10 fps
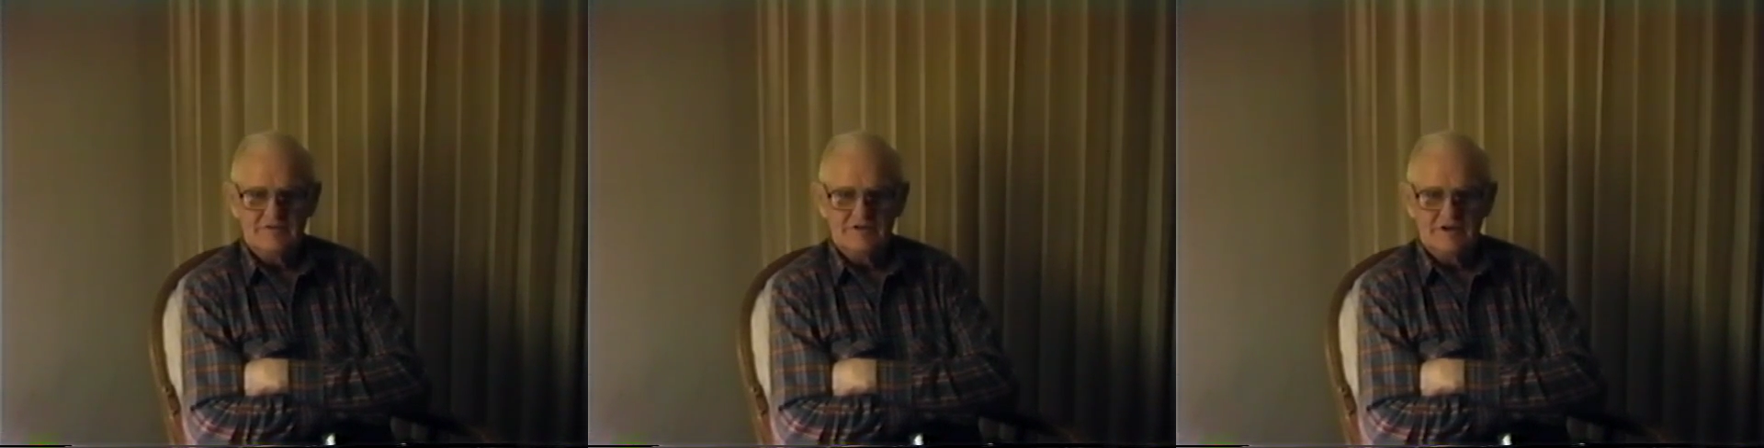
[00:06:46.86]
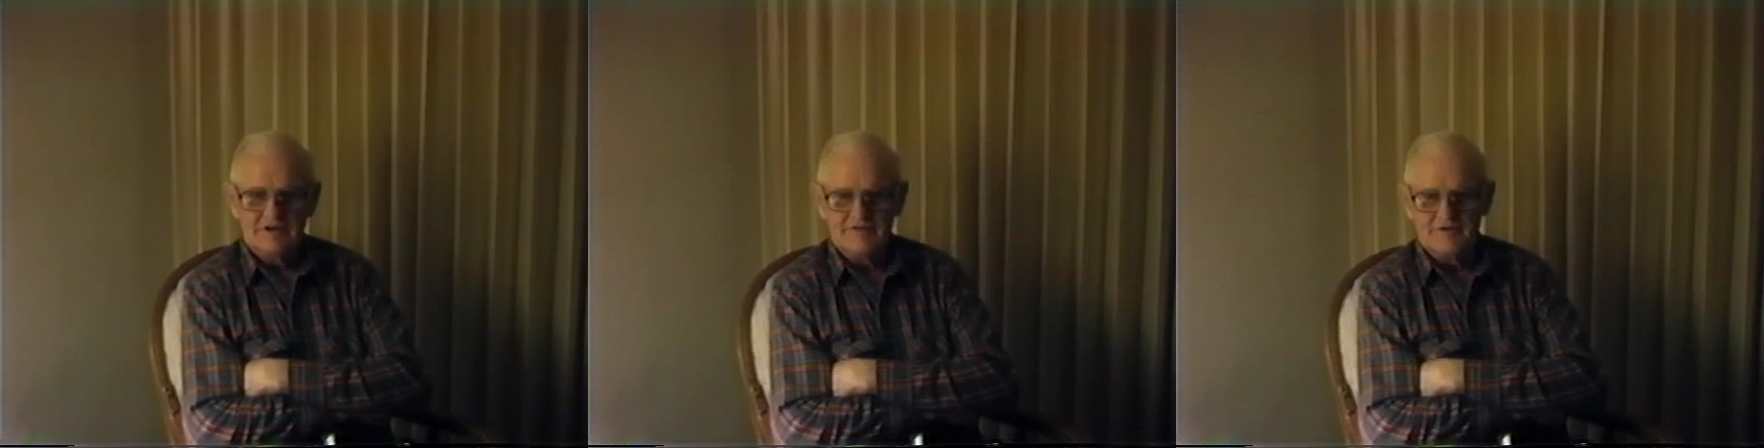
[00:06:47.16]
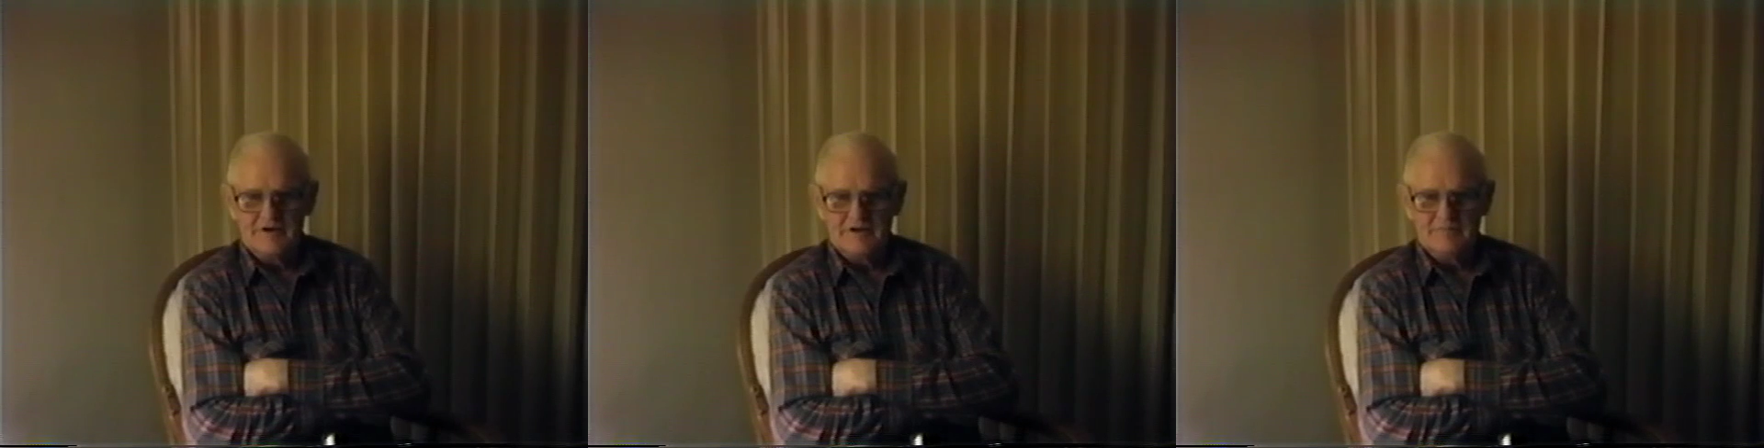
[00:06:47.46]
a little
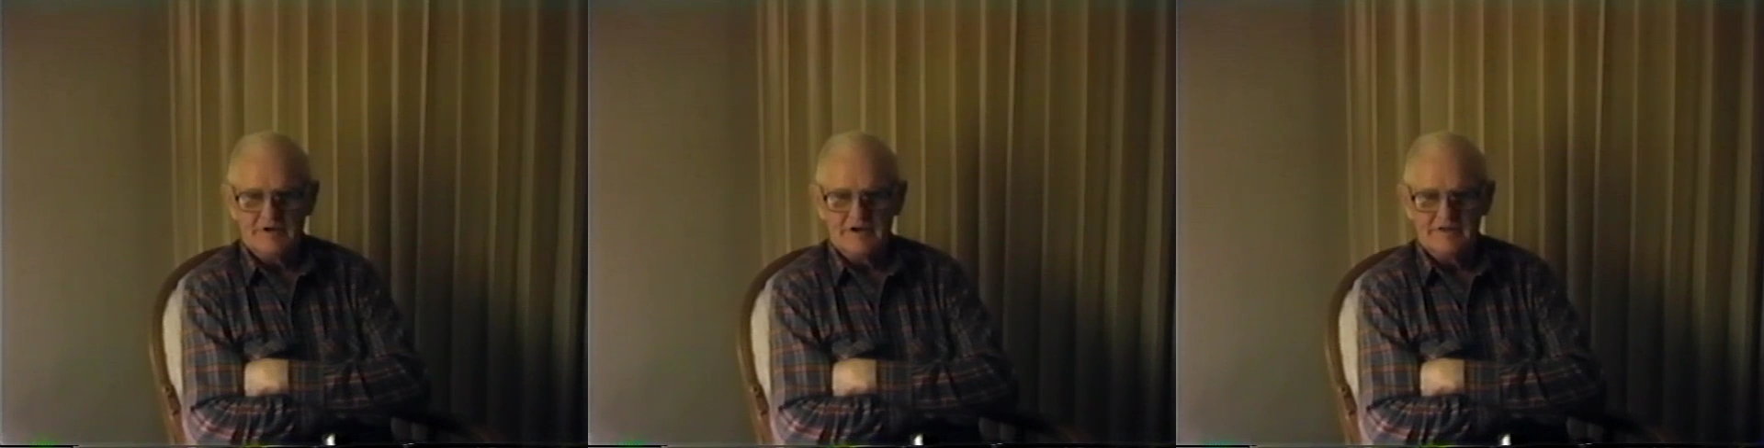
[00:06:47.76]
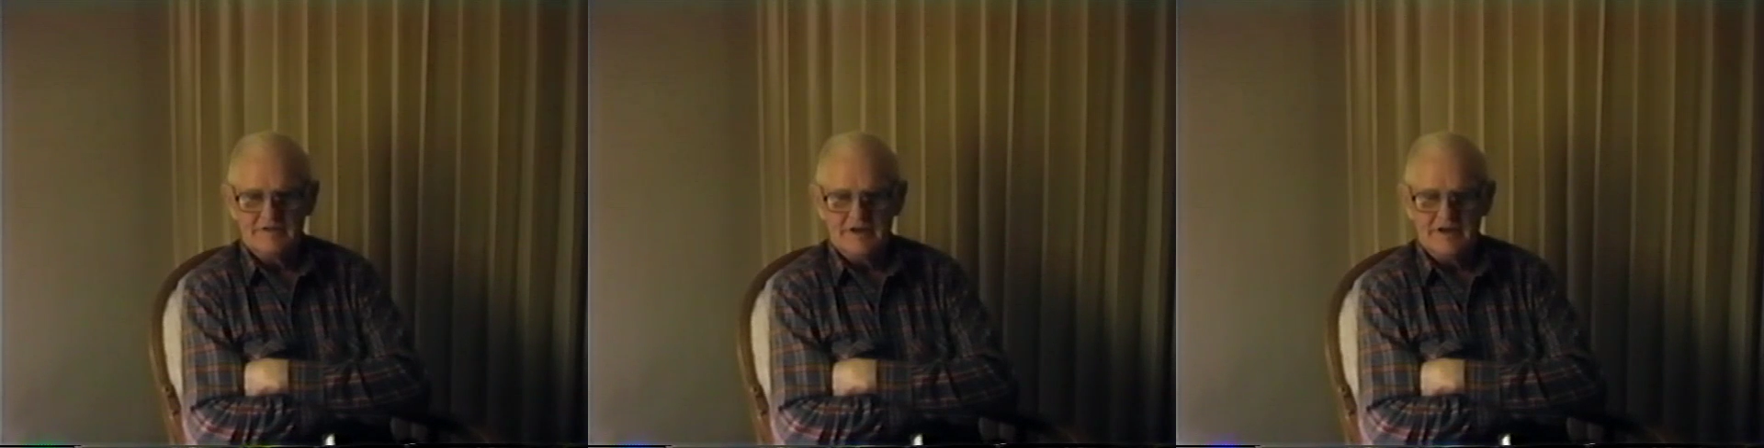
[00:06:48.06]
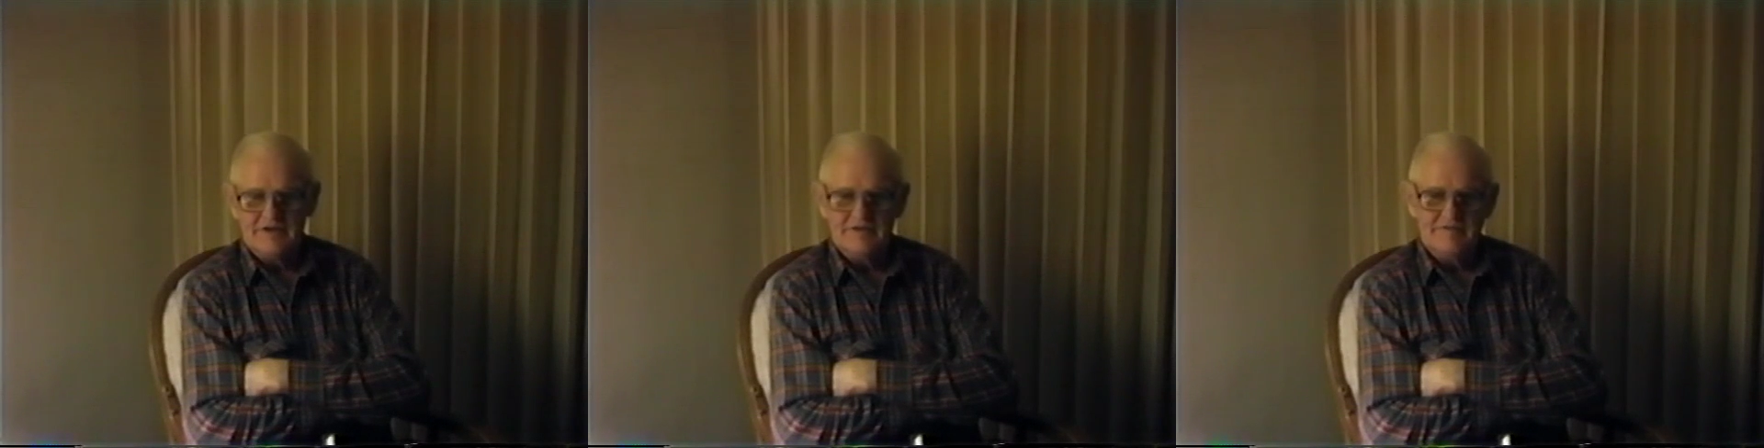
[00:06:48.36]
difficult because I'd
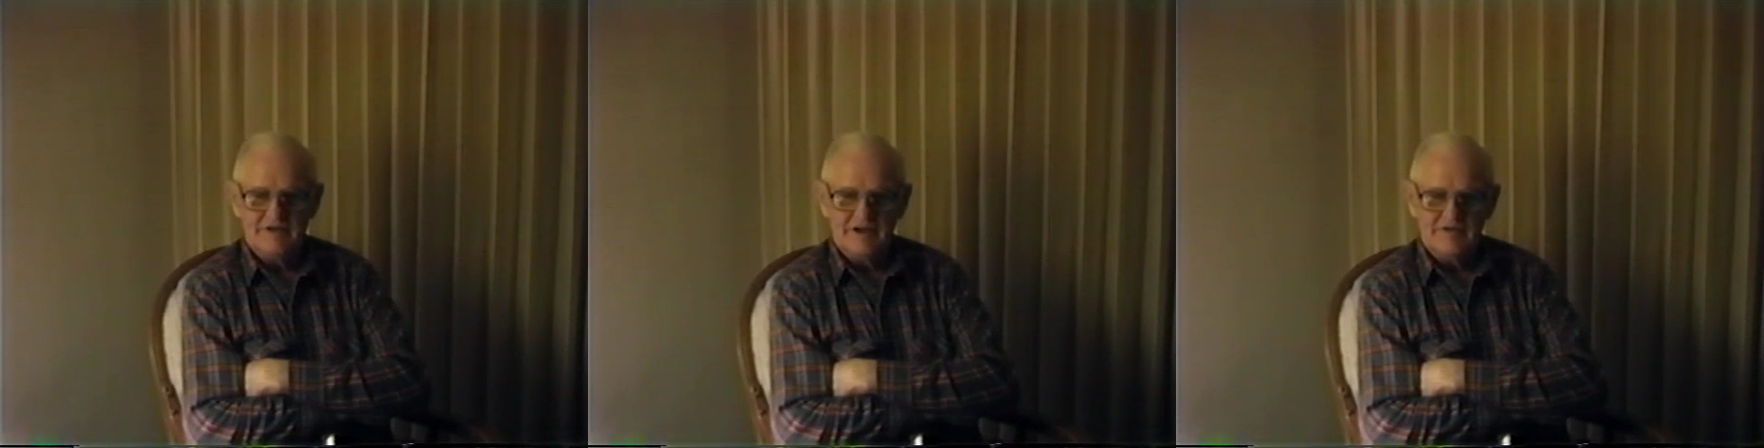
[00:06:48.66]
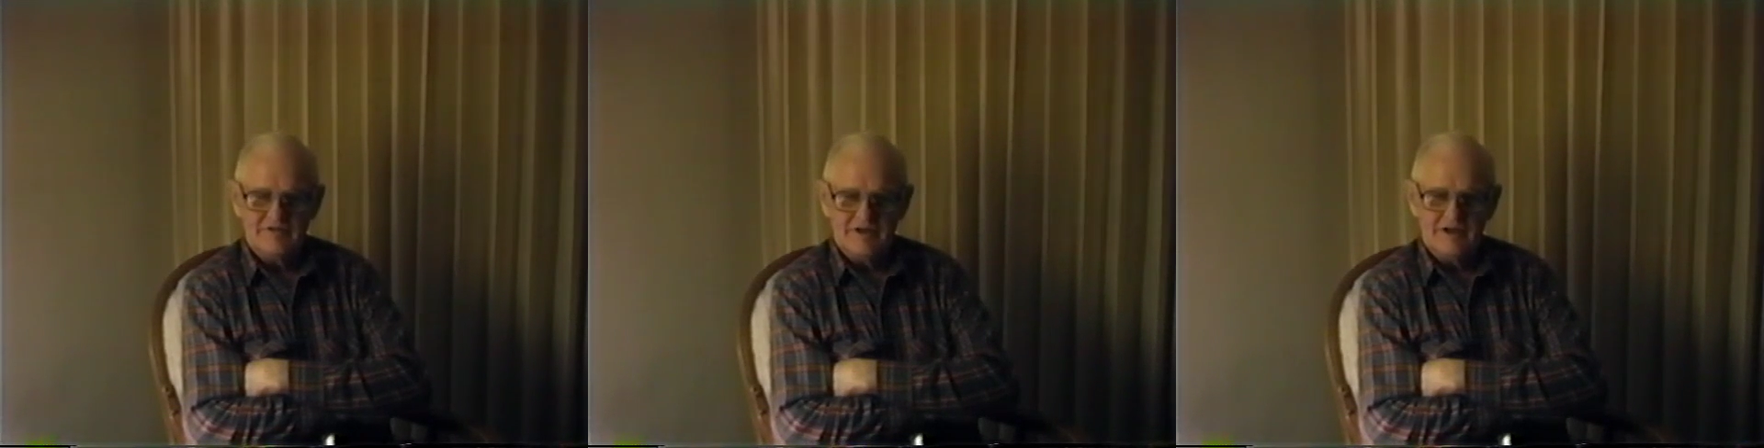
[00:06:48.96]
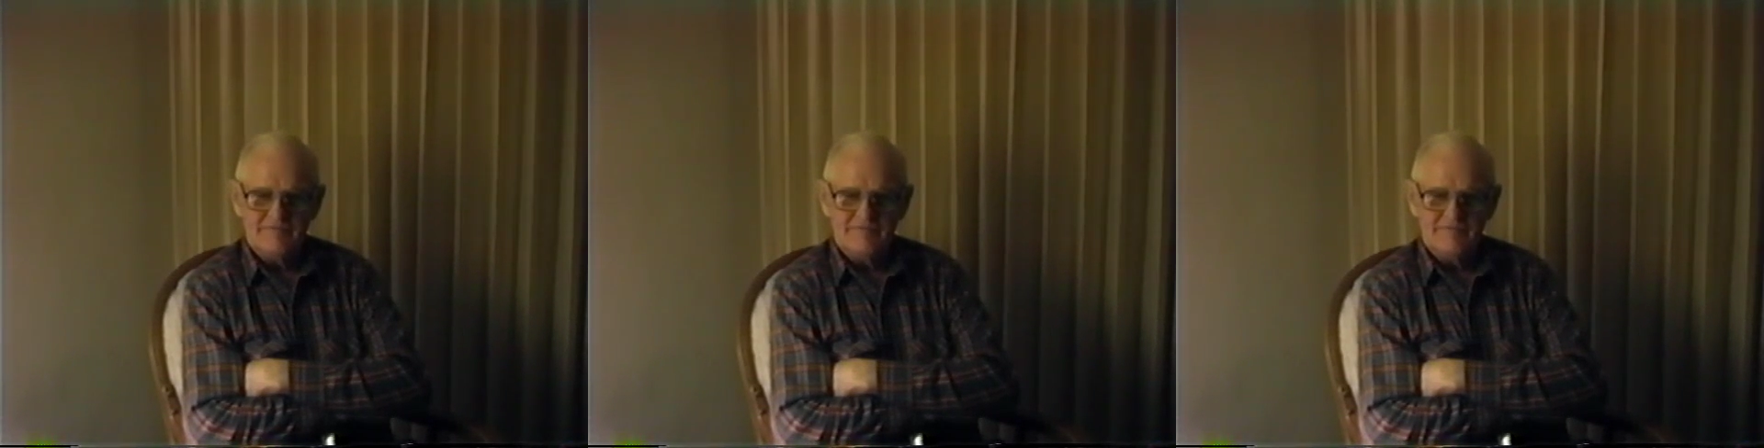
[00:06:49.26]
stay